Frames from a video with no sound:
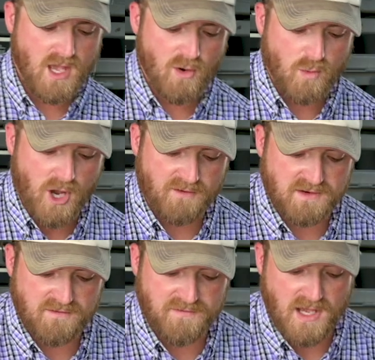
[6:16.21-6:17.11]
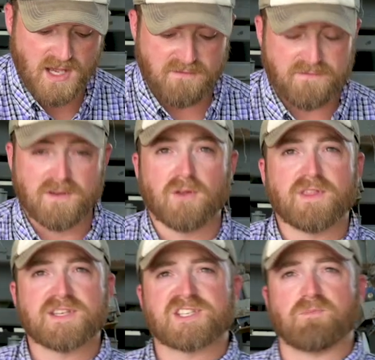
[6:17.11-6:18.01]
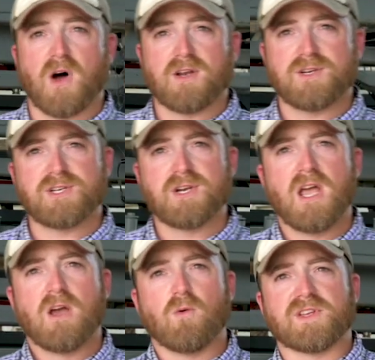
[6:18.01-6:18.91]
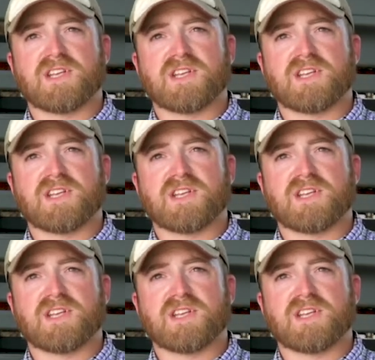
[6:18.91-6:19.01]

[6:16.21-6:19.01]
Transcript: We often fill this sponge with a